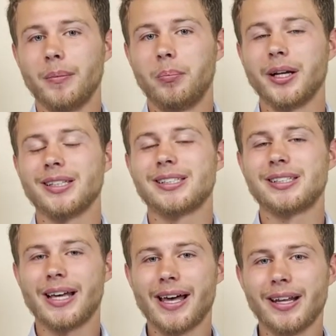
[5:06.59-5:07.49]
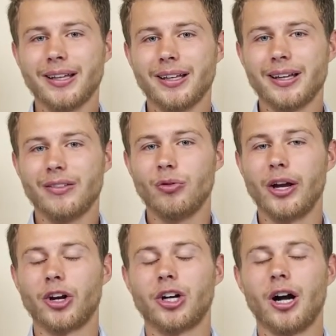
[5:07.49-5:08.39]
but instead they
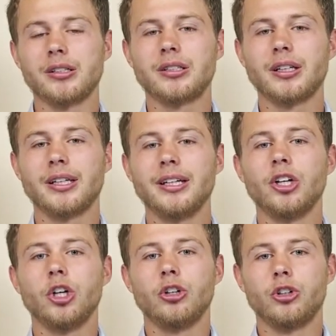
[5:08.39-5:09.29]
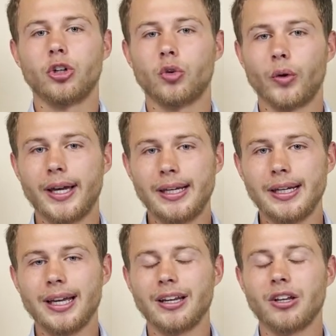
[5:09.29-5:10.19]
are constantly
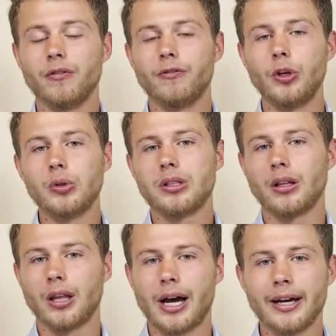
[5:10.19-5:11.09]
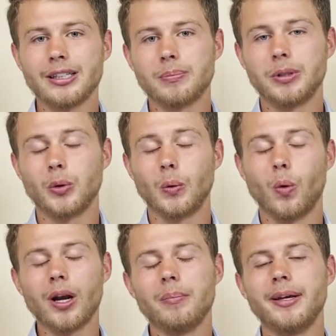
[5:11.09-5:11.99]
degrading and confusing the lines between
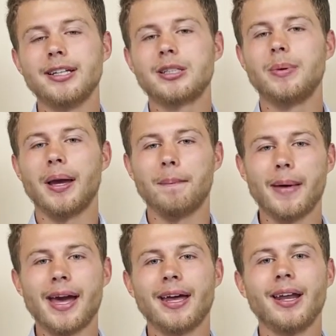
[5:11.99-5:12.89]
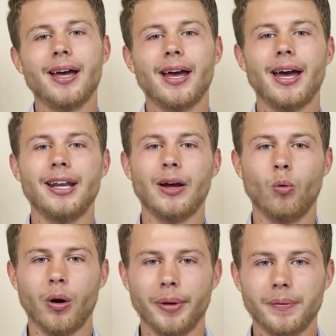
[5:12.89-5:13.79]
what it means to be a man and a
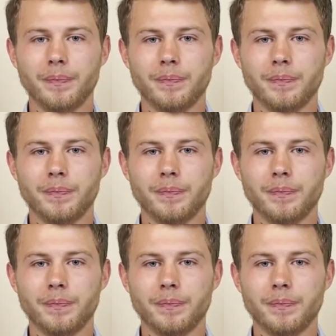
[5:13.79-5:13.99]
woman.